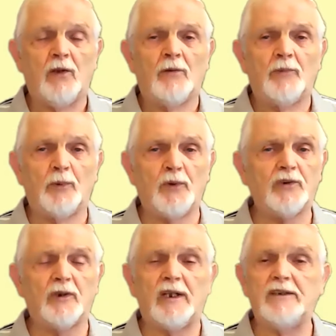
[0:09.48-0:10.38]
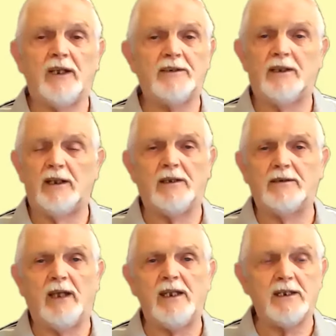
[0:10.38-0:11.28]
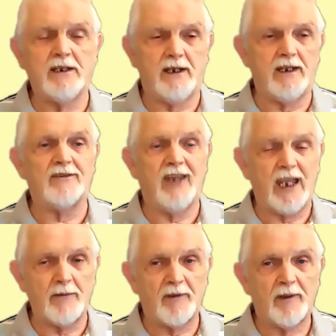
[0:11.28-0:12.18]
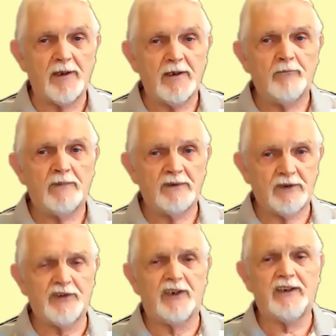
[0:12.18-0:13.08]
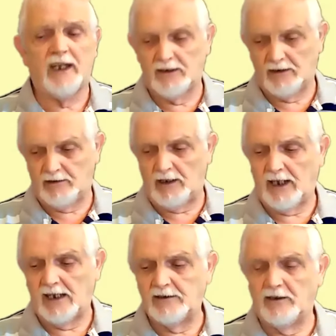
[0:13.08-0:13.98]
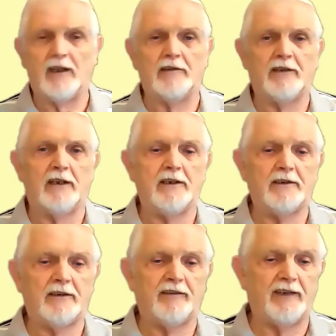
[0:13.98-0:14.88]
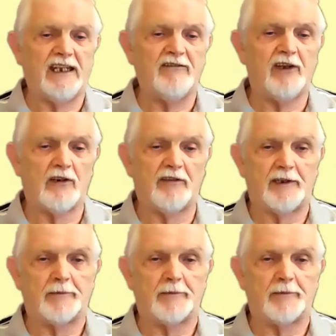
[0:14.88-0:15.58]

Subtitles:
We won't go into in any great depth, just to get, again, the flavour of it.